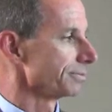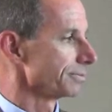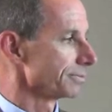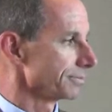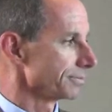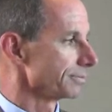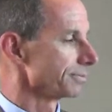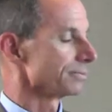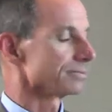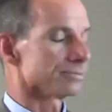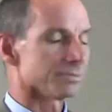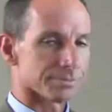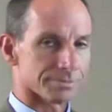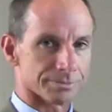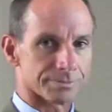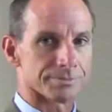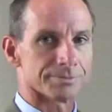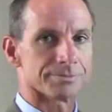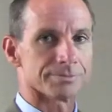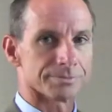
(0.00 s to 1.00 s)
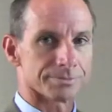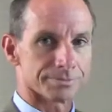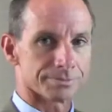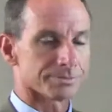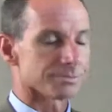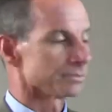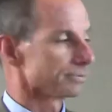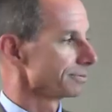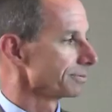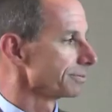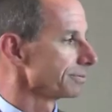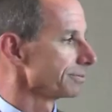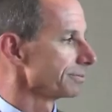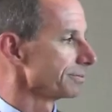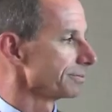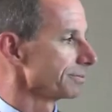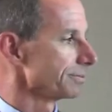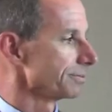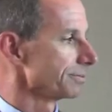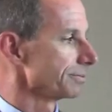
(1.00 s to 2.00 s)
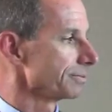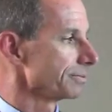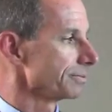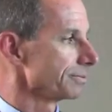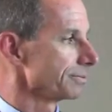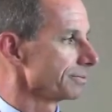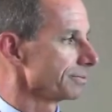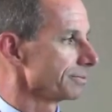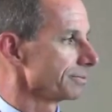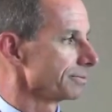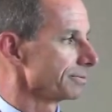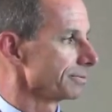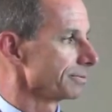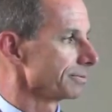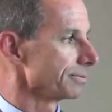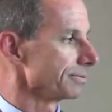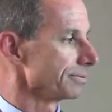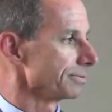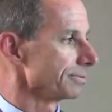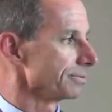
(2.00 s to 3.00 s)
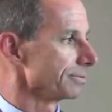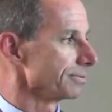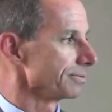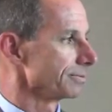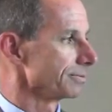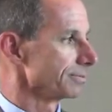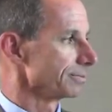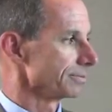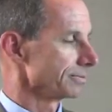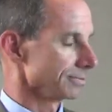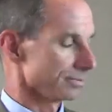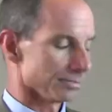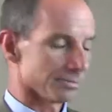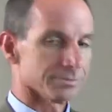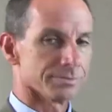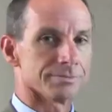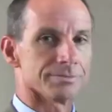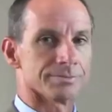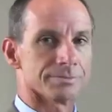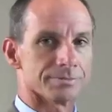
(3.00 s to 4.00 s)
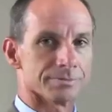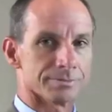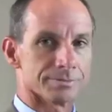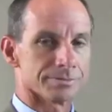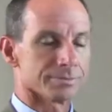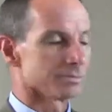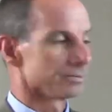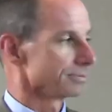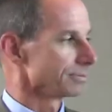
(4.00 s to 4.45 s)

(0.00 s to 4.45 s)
The person shown says nothing.